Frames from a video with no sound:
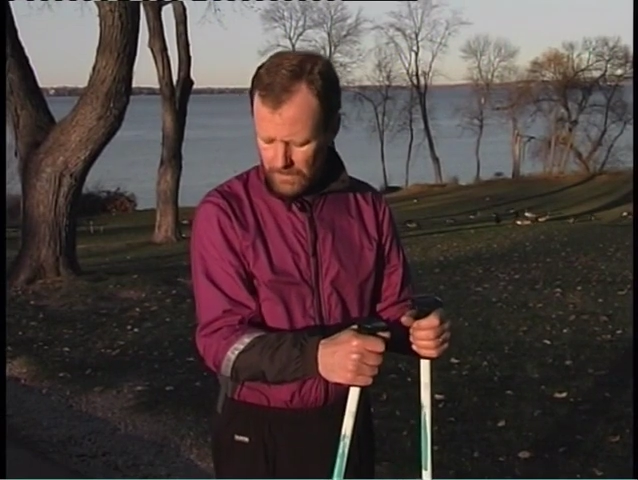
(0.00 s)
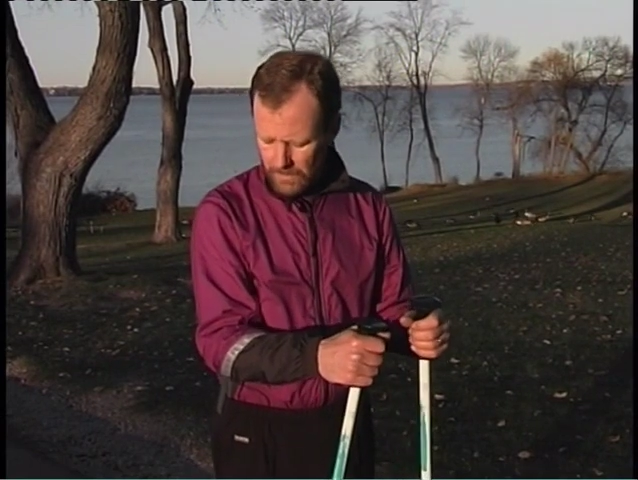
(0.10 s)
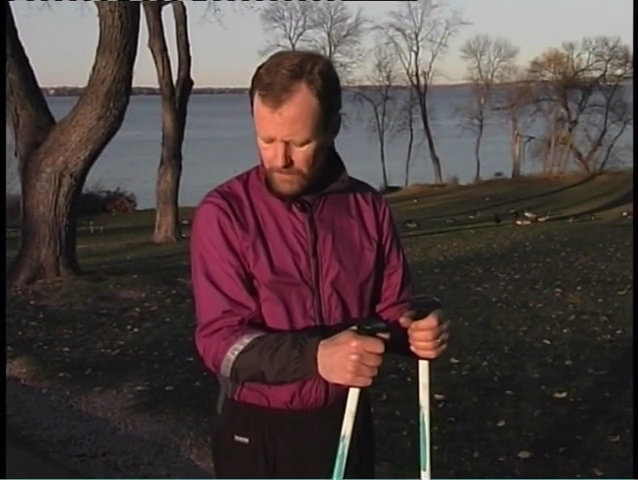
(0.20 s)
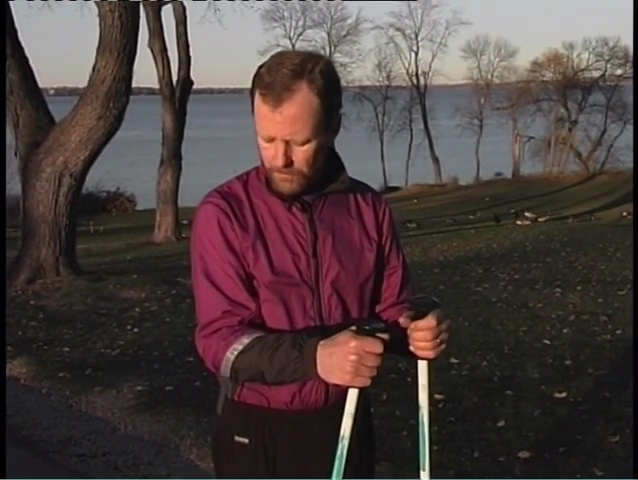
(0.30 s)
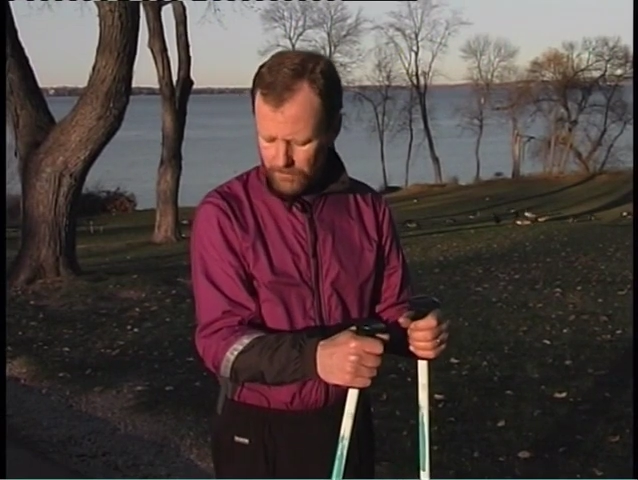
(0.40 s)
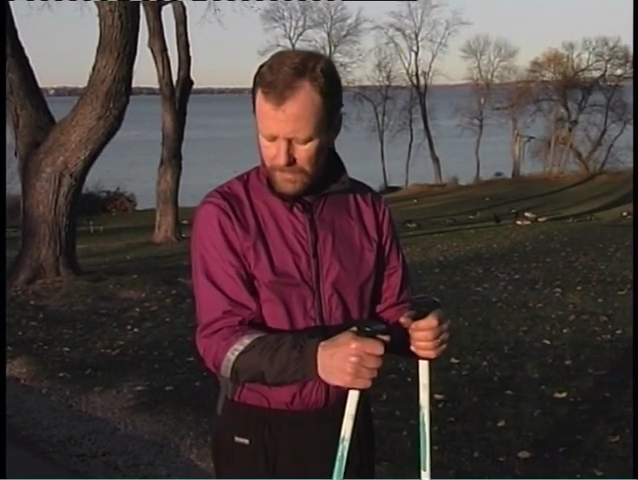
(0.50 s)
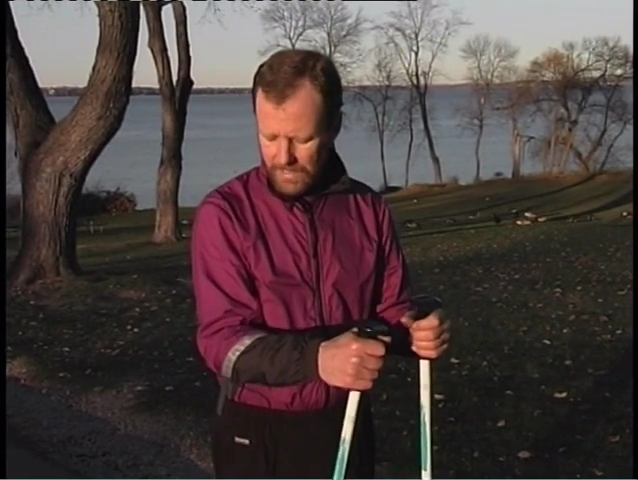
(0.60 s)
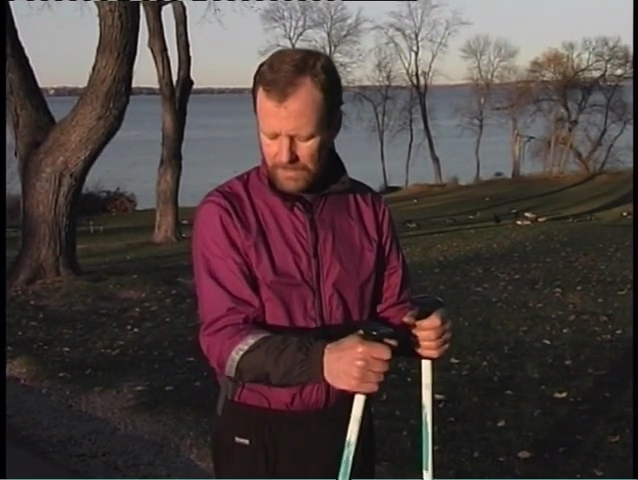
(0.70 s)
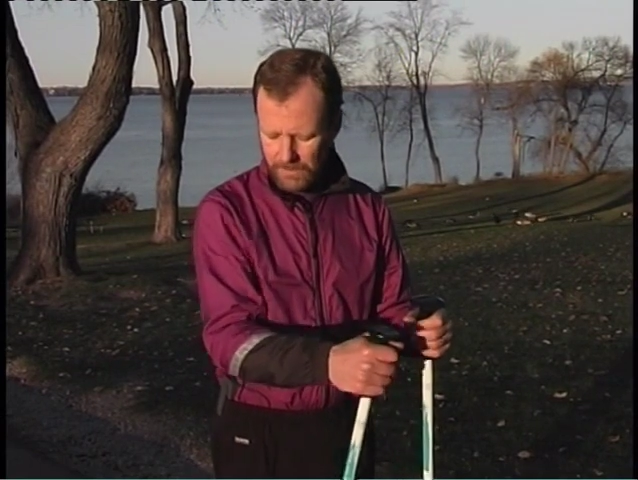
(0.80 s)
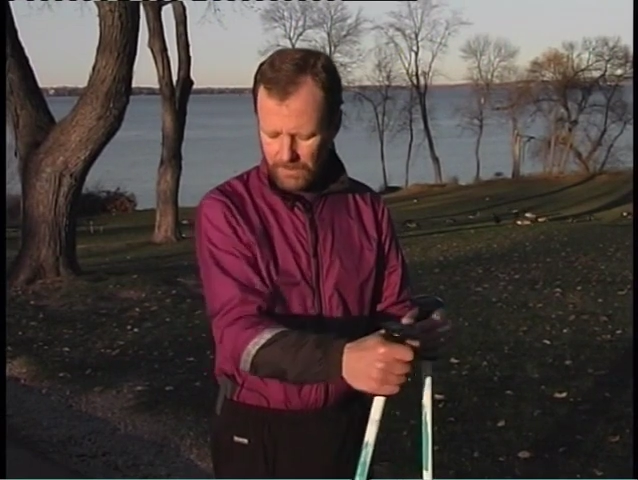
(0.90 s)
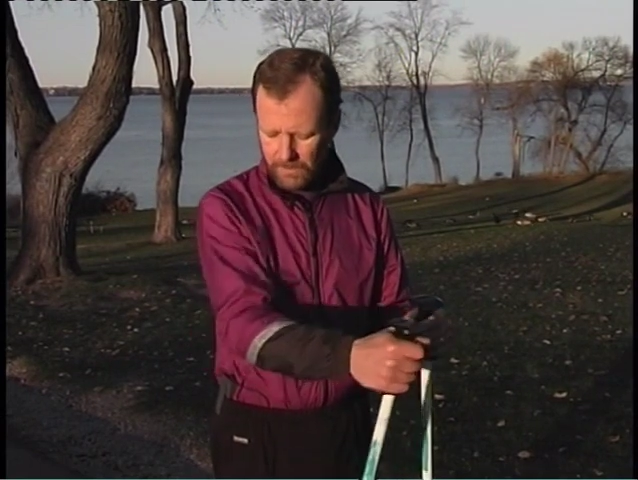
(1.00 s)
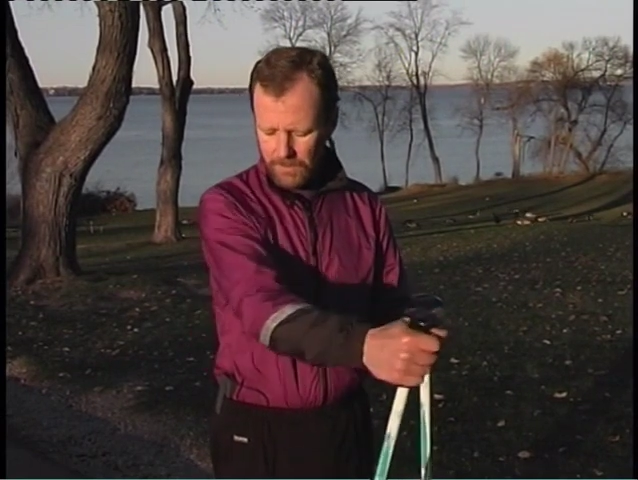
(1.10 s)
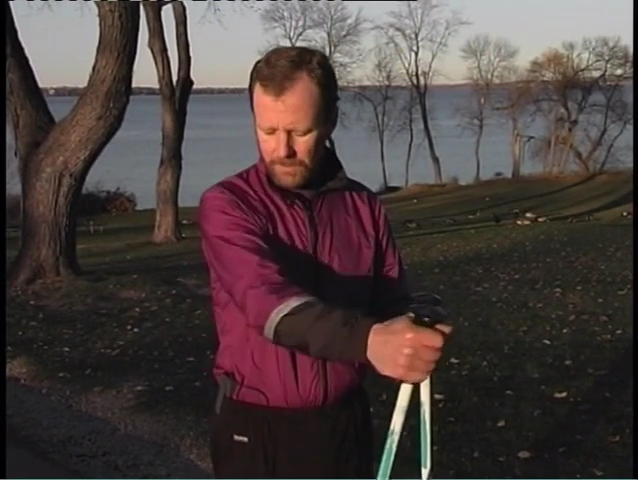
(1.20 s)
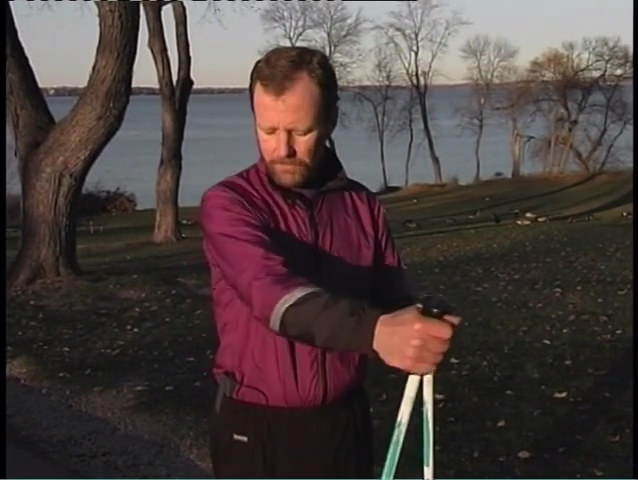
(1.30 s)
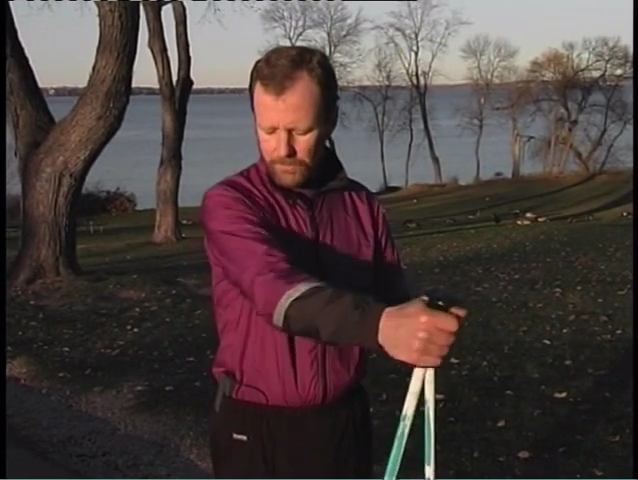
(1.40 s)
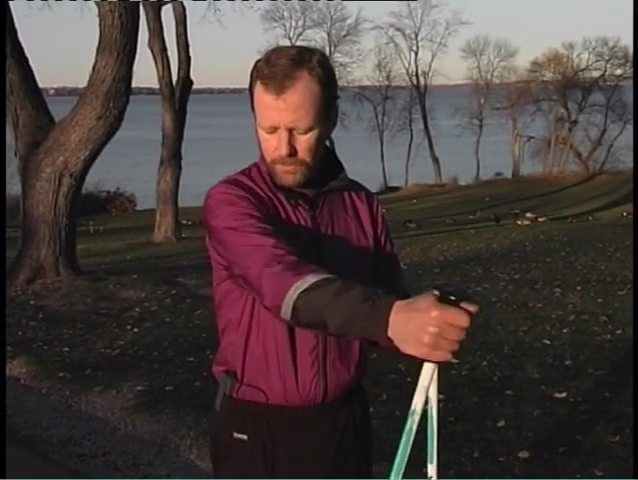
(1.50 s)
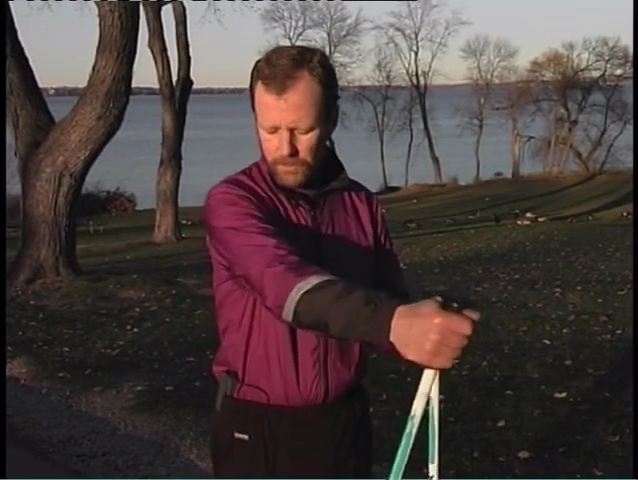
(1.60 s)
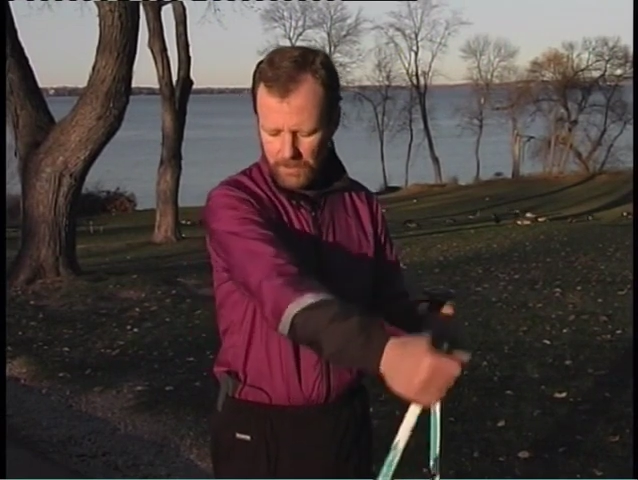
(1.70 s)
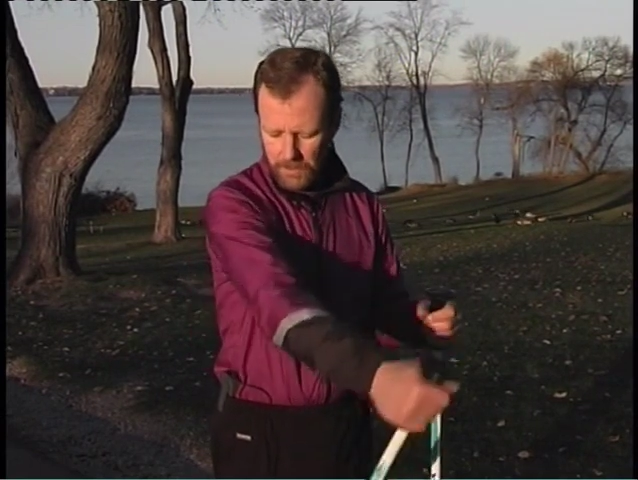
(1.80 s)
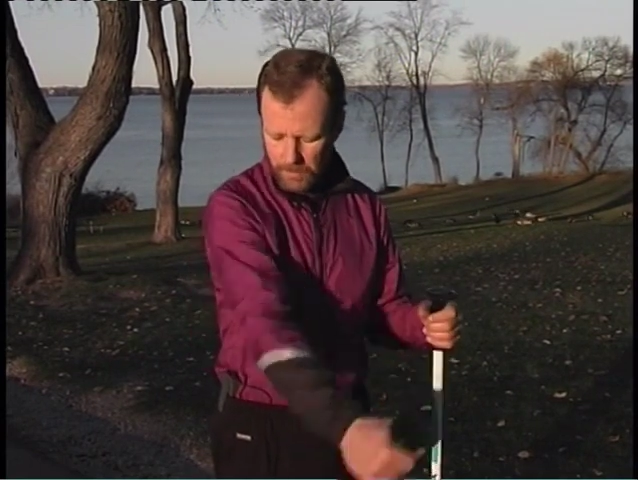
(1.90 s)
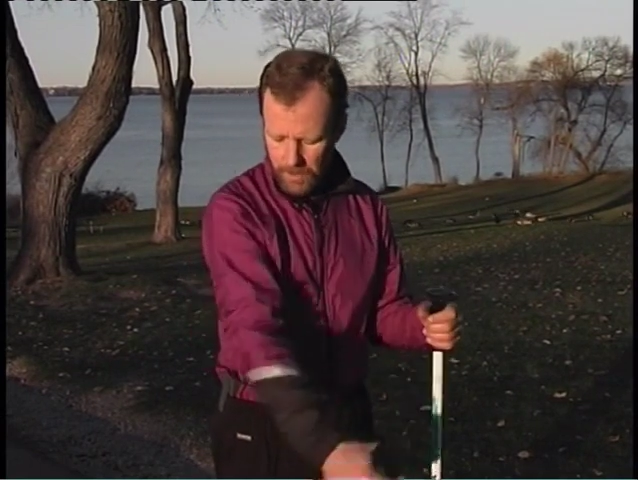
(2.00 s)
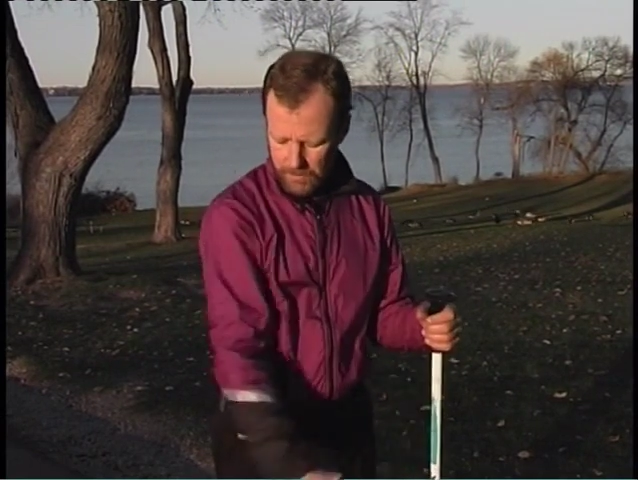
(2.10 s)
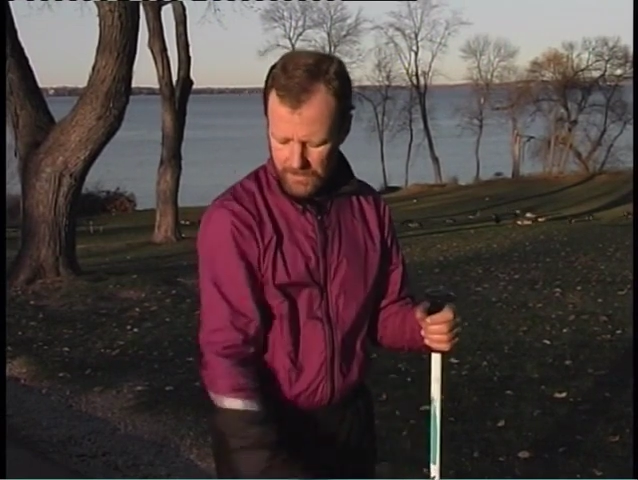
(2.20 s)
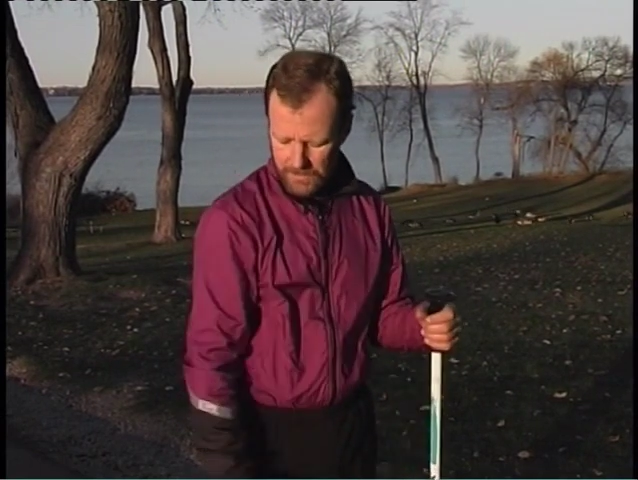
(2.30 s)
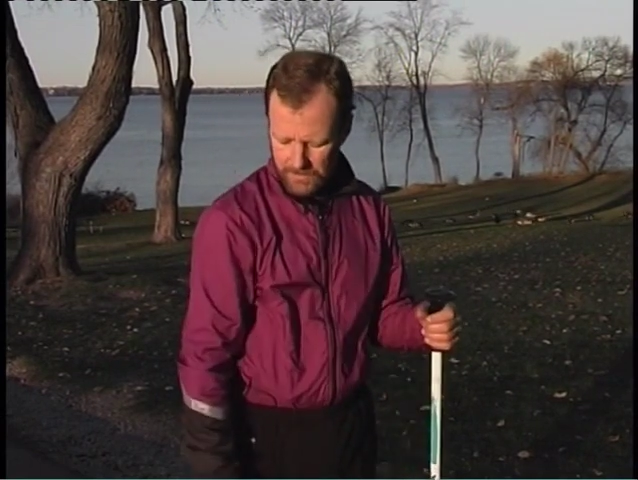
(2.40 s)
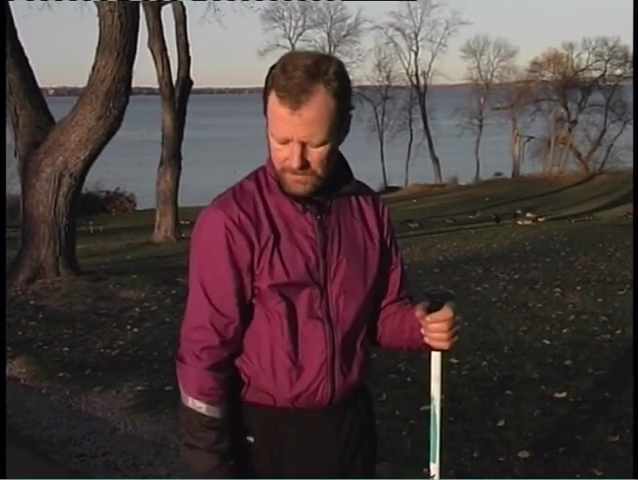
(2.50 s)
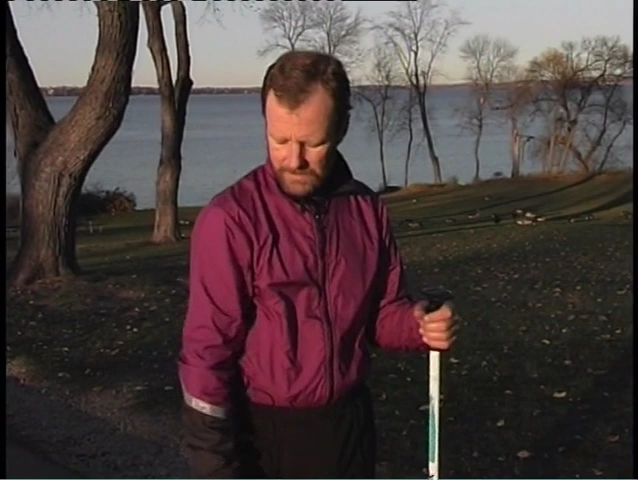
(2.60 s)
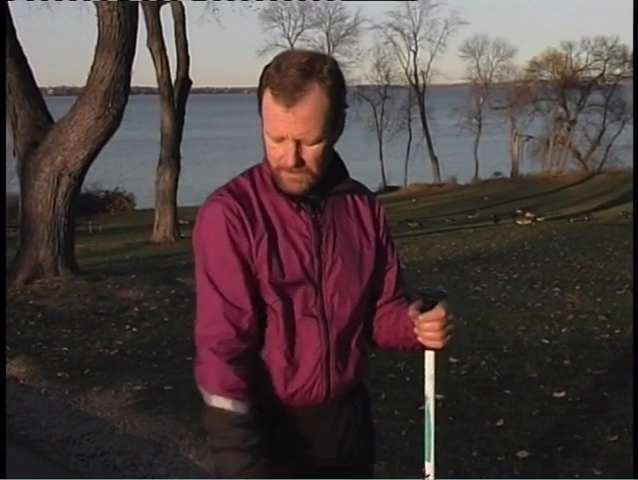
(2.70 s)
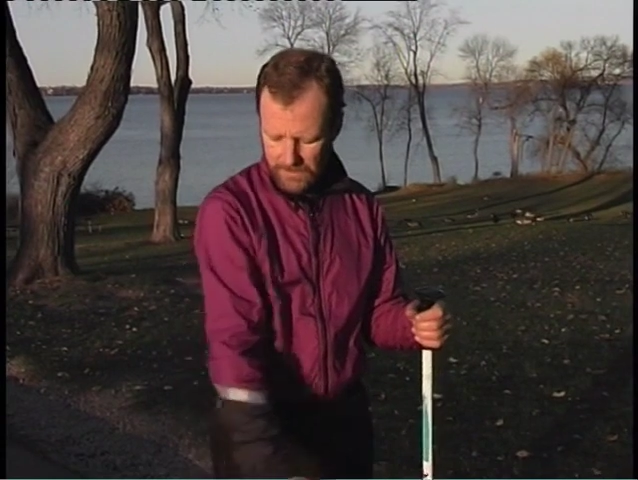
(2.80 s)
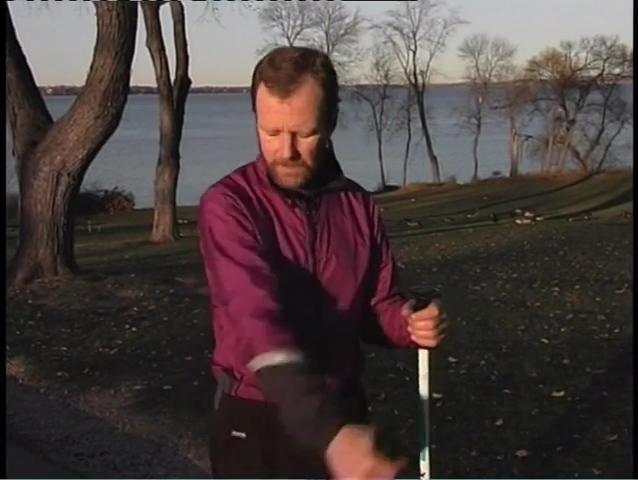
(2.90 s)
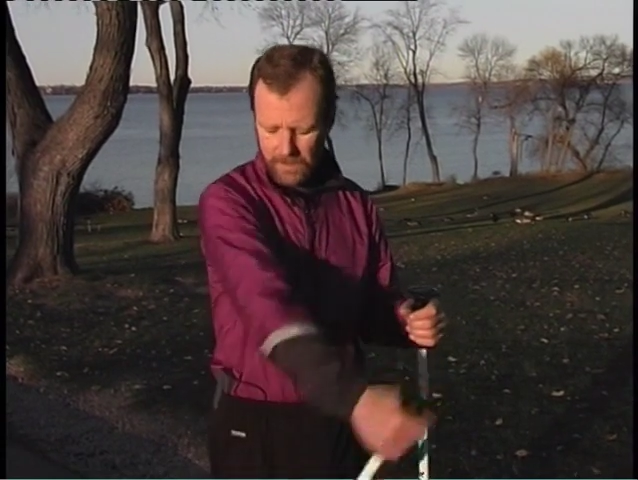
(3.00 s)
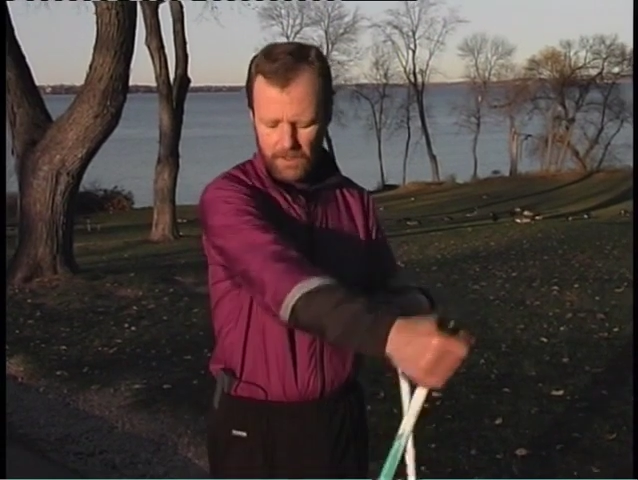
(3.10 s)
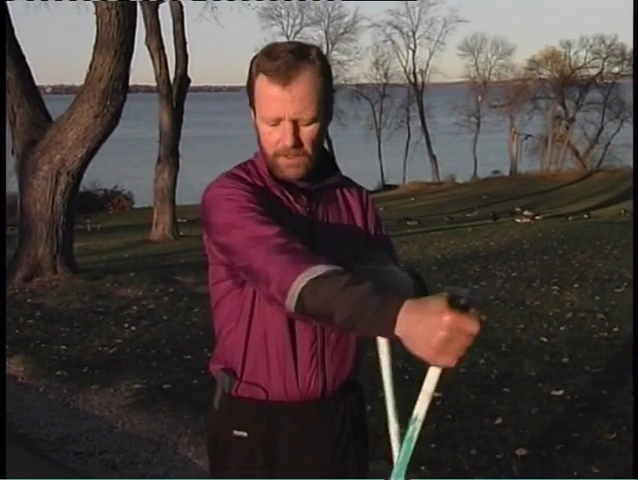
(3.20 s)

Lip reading: If you're doing the pump handle technique,